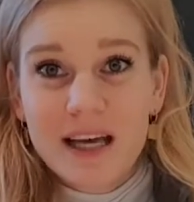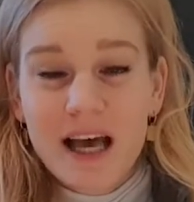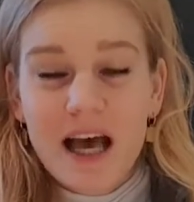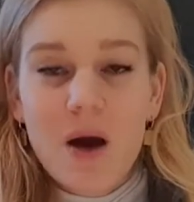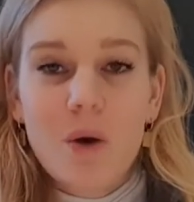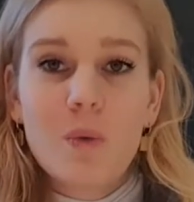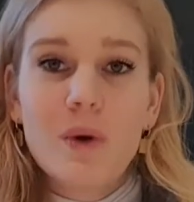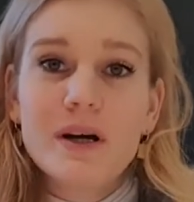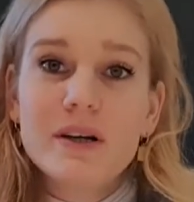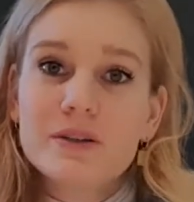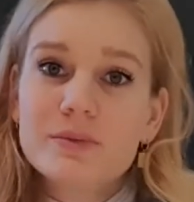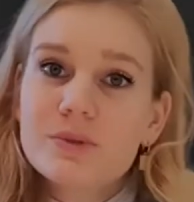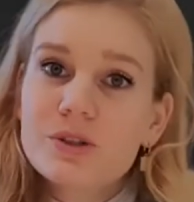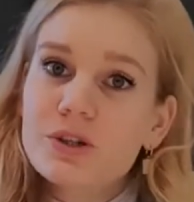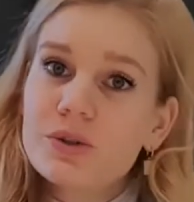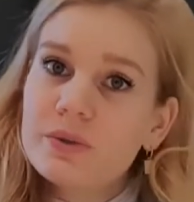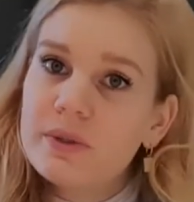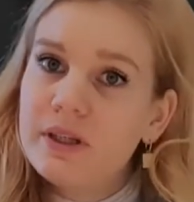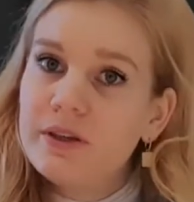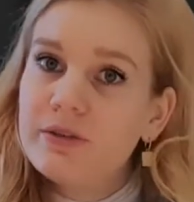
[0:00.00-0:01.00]
and welcome to
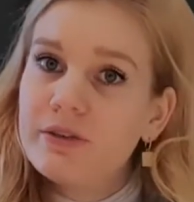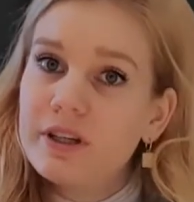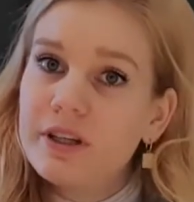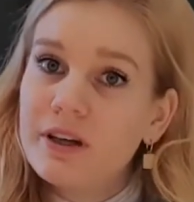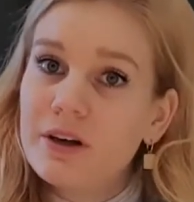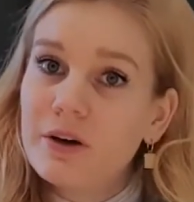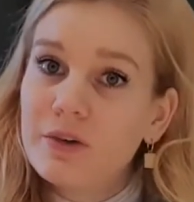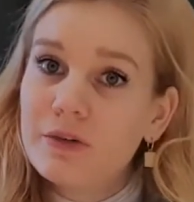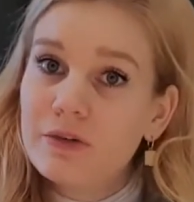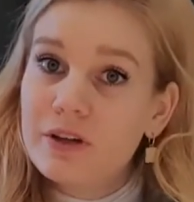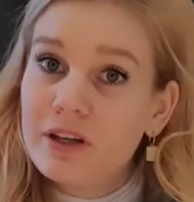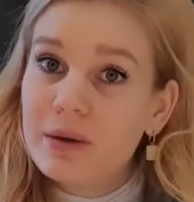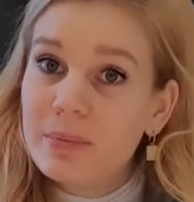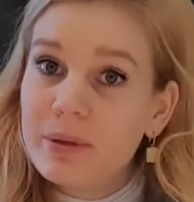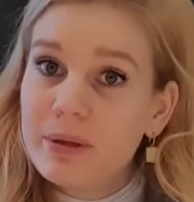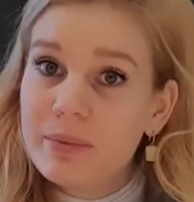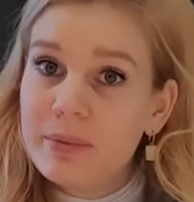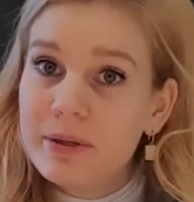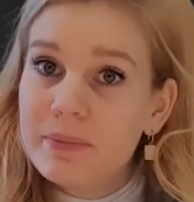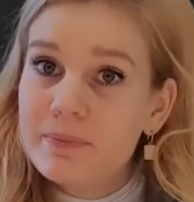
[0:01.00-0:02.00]
a new video of Fila
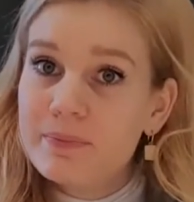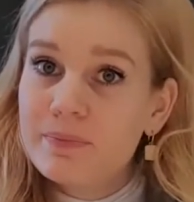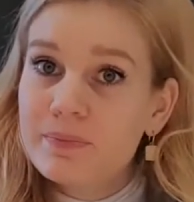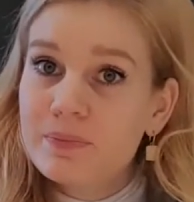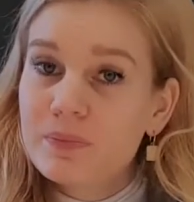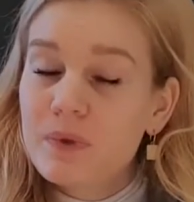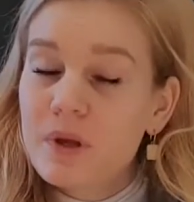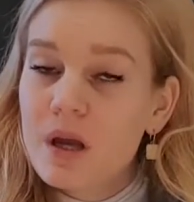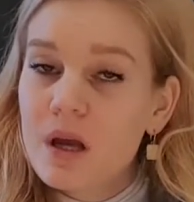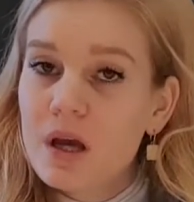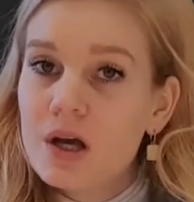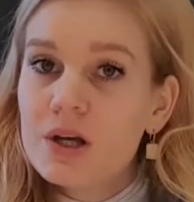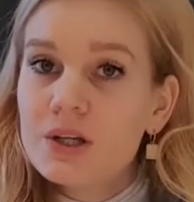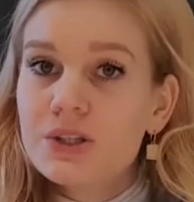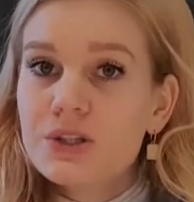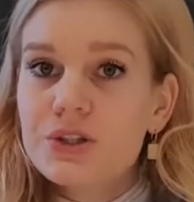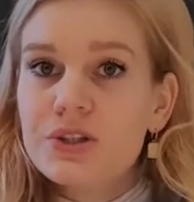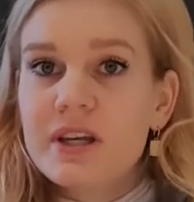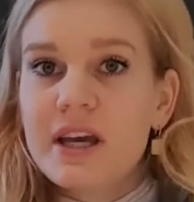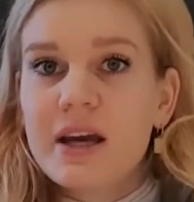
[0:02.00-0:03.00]
Bimbi.
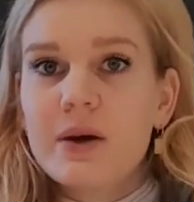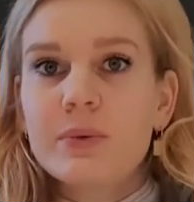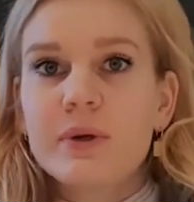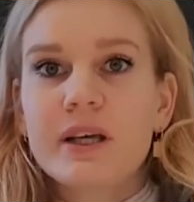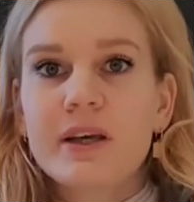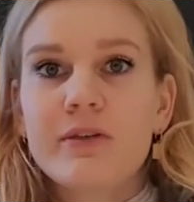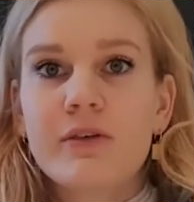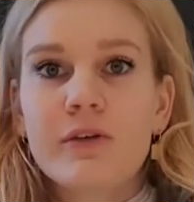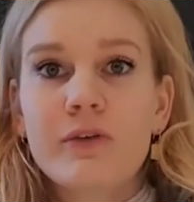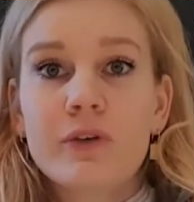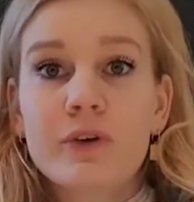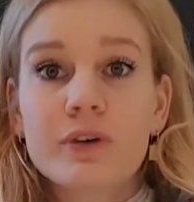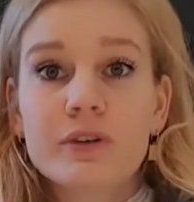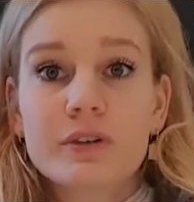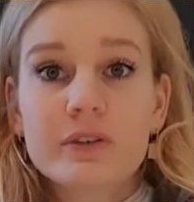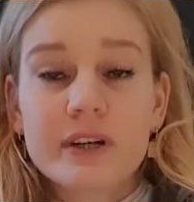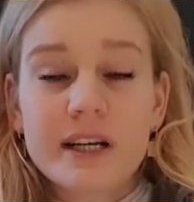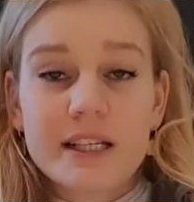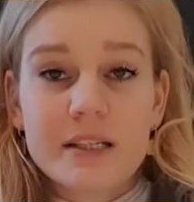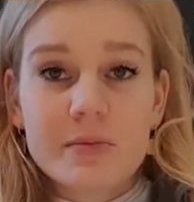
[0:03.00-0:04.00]
Today I will give a
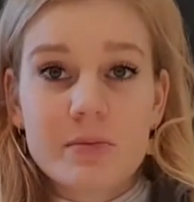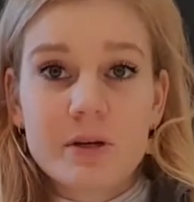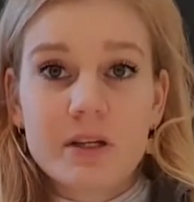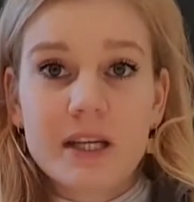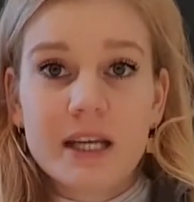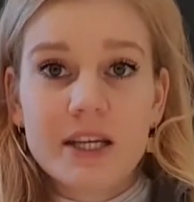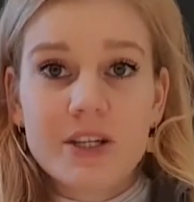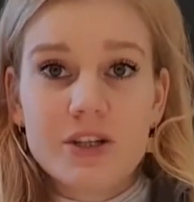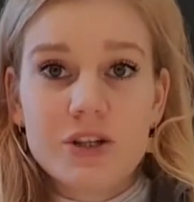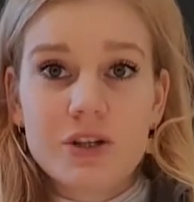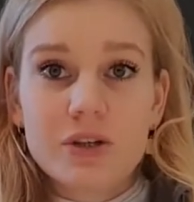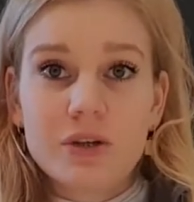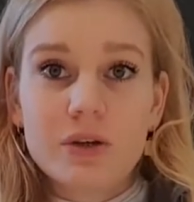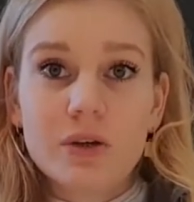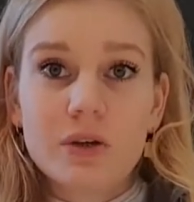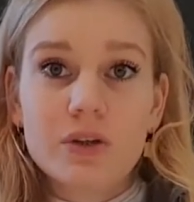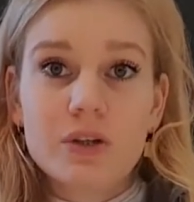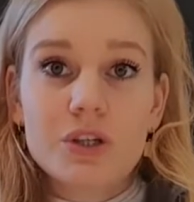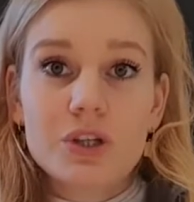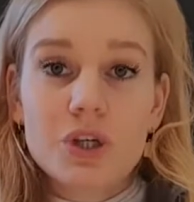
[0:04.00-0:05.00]
further explanation
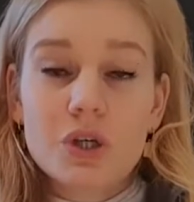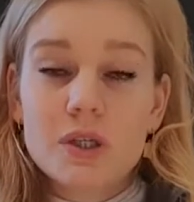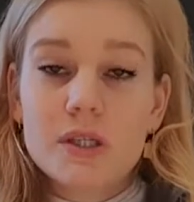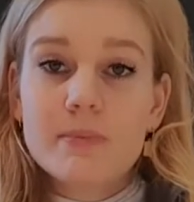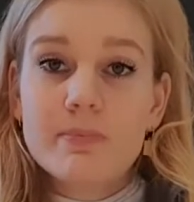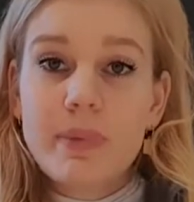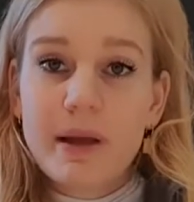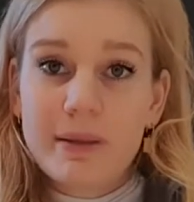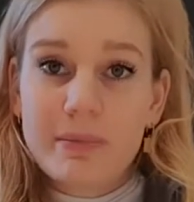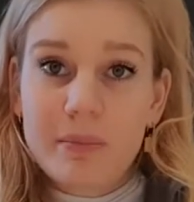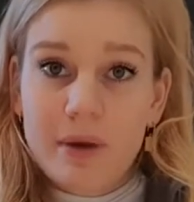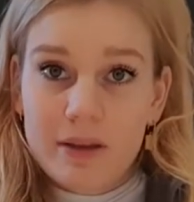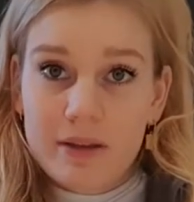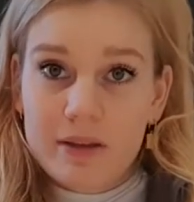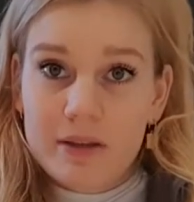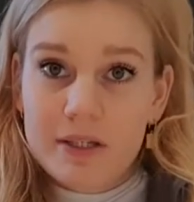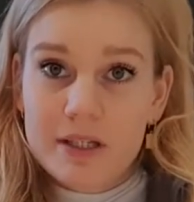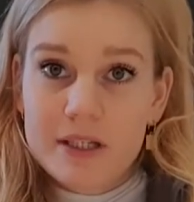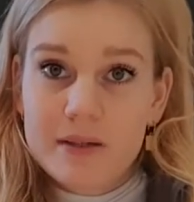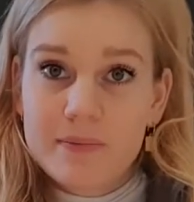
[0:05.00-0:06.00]
on the Shush Pat
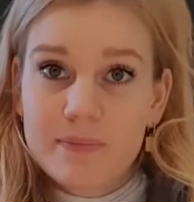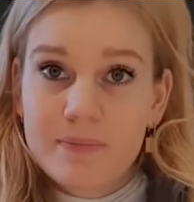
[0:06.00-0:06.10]
Method.